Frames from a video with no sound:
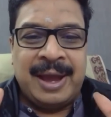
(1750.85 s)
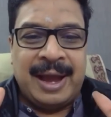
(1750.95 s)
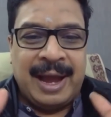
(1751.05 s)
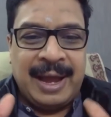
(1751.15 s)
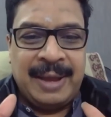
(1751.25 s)

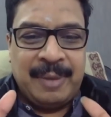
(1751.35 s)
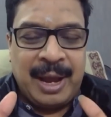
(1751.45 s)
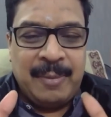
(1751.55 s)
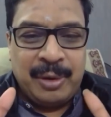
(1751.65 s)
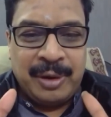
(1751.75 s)

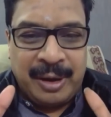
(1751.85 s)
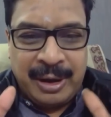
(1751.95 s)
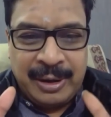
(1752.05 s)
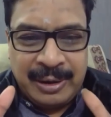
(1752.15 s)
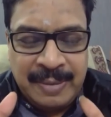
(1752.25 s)
I'm
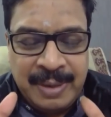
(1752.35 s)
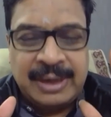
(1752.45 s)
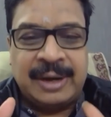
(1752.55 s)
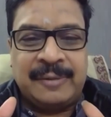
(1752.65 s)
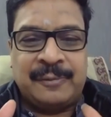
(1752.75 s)
on a
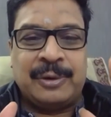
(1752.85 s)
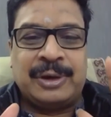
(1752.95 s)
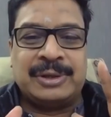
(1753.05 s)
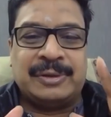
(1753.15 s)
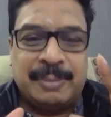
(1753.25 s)
limited
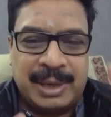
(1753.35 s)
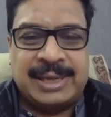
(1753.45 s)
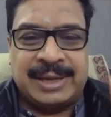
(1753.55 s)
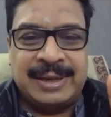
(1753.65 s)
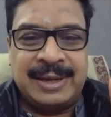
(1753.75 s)
focus of the
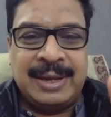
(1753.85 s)
budget.